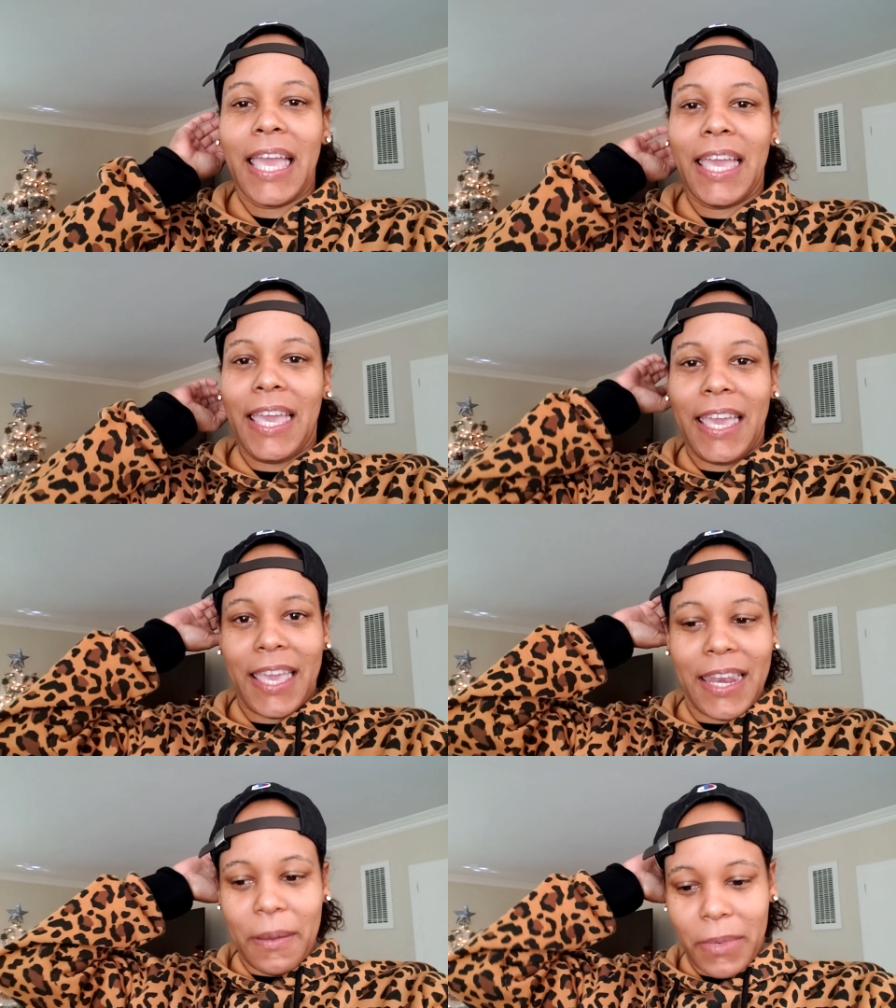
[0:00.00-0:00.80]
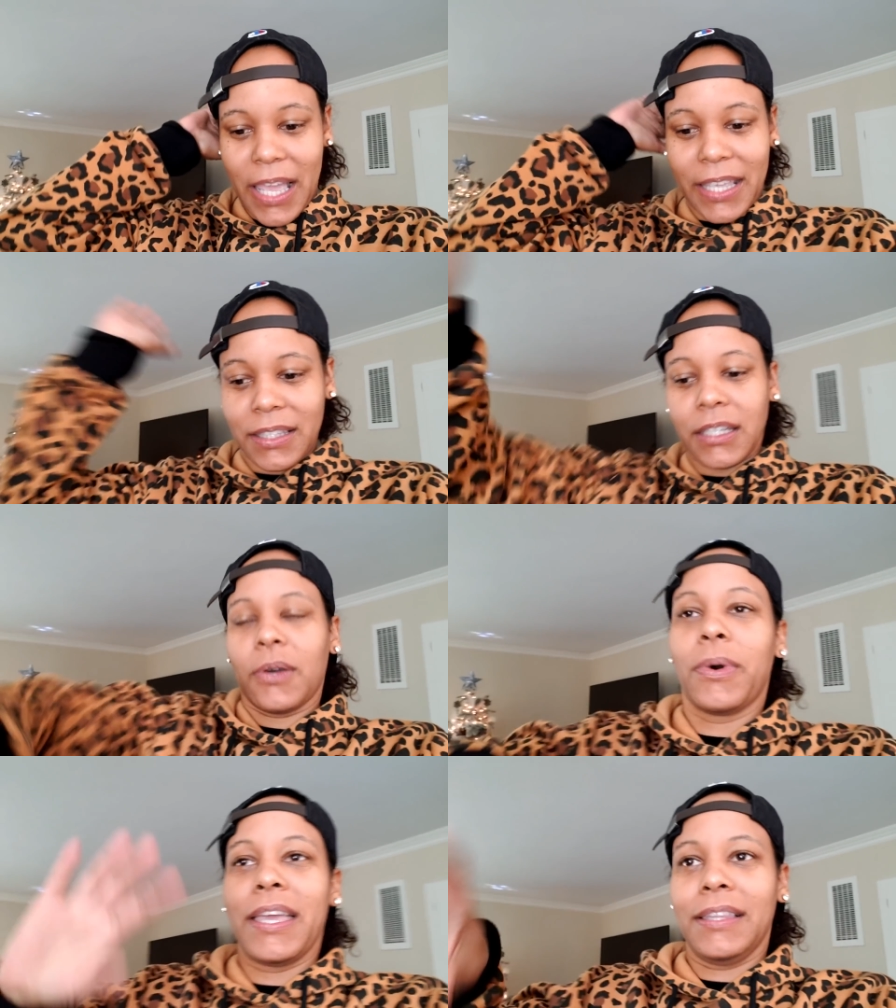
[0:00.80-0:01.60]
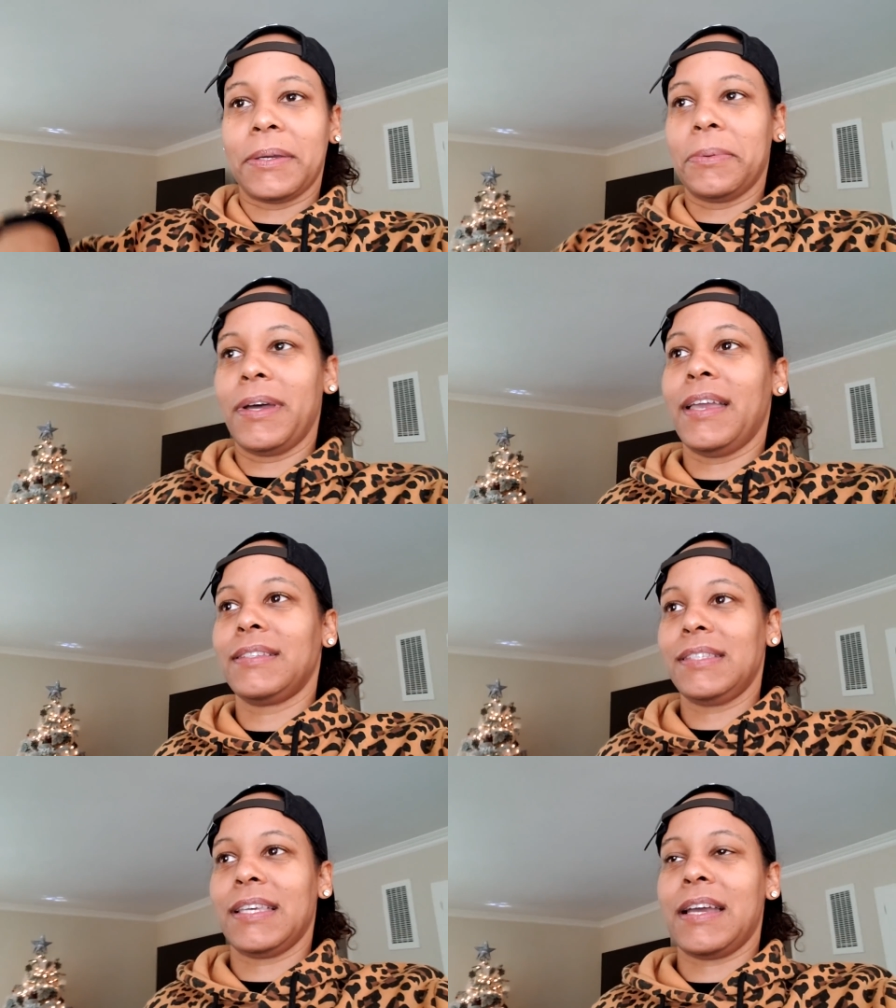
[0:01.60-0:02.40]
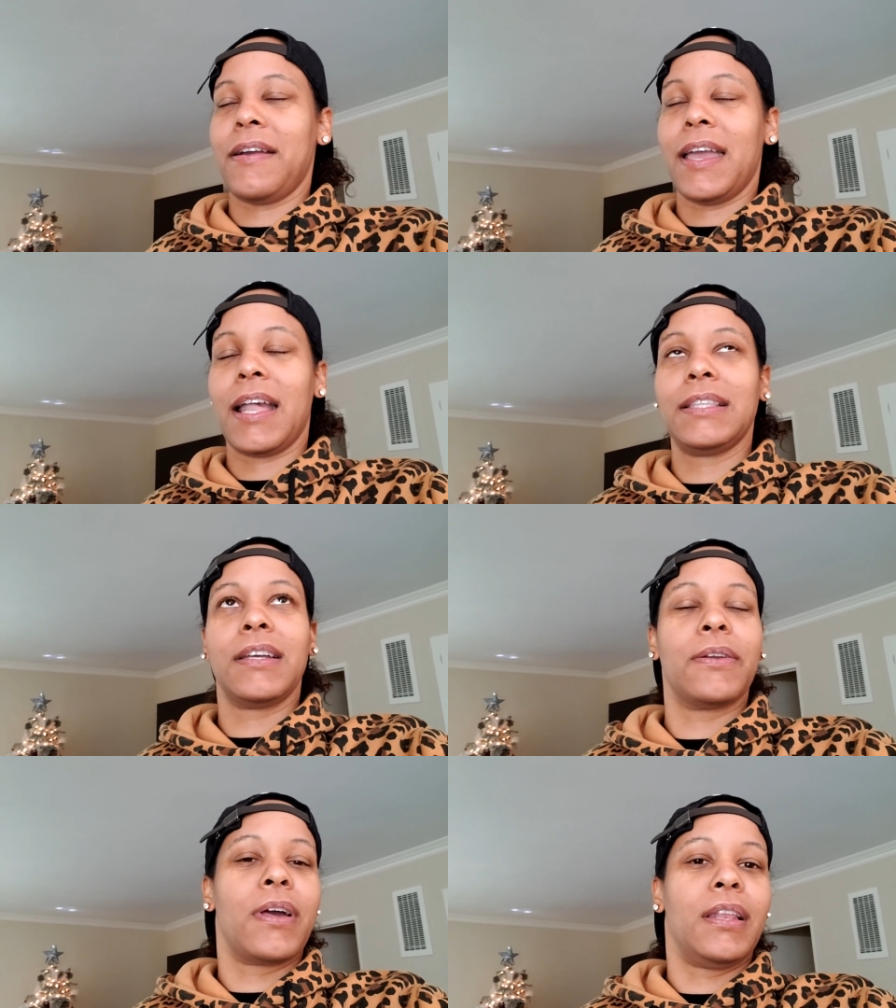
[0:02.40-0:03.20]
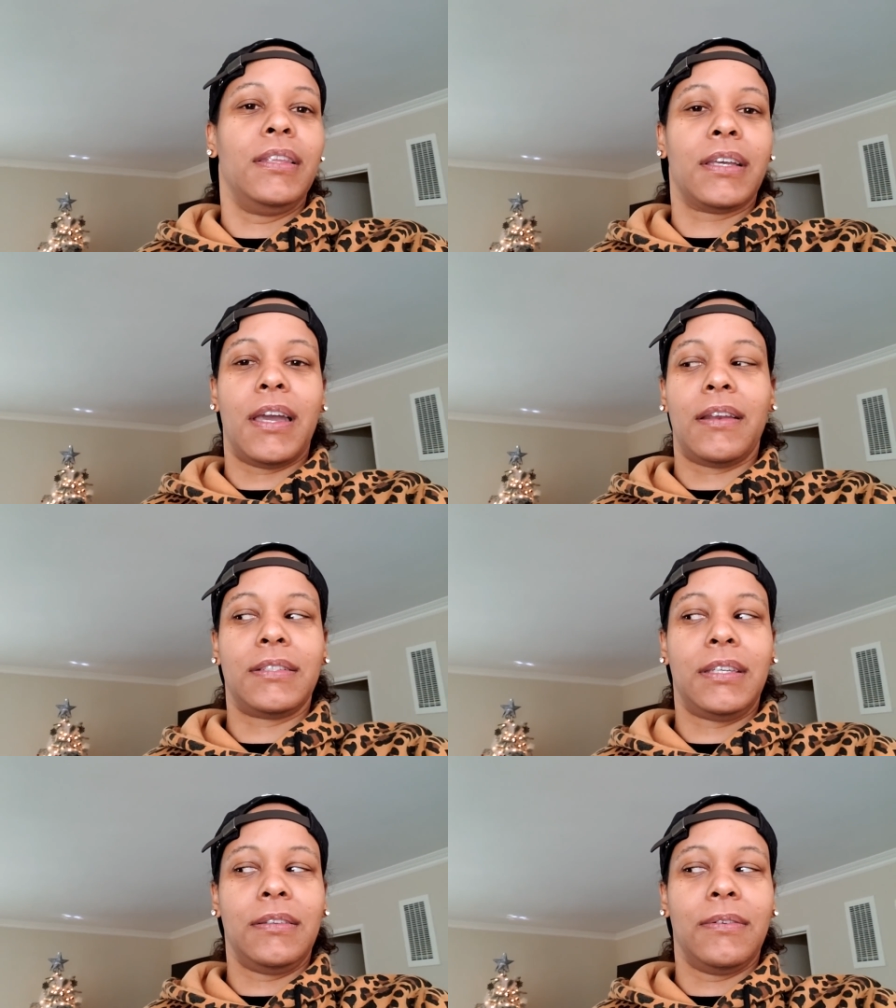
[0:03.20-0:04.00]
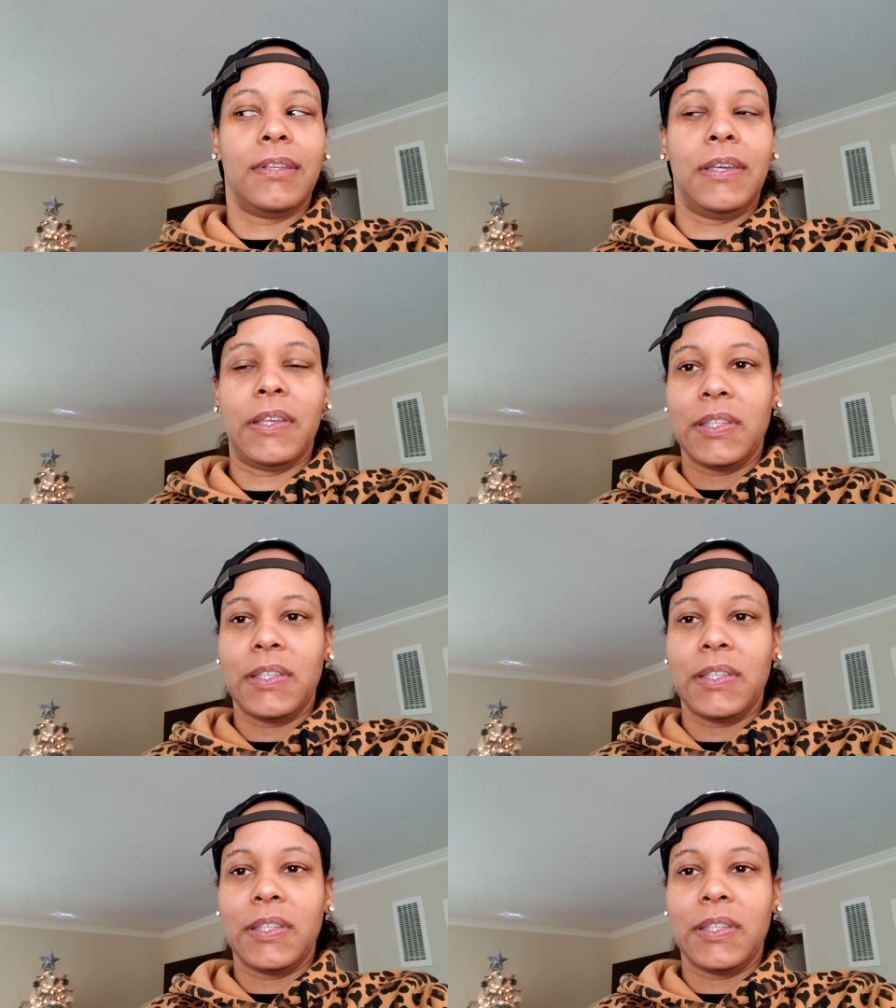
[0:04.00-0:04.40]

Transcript: and I'm like, "Look away, look away." And she's like, "All right." I turn around and look at her, and she doing this,